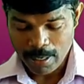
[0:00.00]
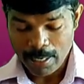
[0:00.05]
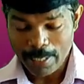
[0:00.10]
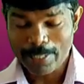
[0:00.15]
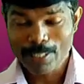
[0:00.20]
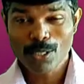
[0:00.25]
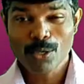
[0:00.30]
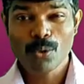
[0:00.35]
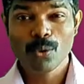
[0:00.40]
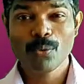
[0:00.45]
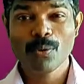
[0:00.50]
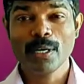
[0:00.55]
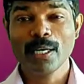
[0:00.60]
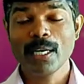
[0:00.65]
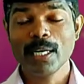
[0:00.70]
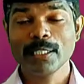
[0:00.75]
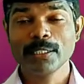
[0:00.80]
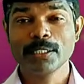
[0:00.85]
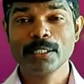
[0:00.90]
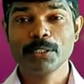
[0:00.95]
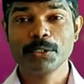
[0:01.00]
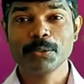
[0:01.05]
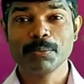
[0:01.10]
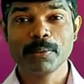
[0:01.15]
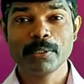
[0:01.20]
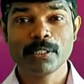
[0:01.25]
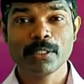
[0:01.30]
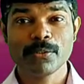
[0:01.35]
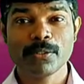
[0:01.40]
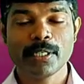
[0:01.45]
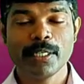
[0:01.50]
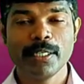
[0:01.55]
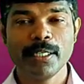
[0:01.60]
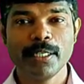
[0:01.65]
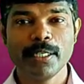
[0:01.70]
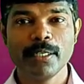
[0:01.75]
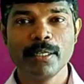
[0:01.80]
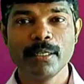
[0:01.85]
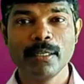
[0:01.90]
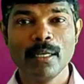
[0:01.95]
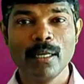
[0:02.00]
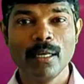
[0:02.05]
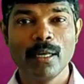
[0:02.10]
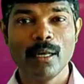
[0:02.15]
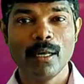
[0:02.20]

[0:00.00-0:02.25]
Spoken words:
In the lower classes you must have studied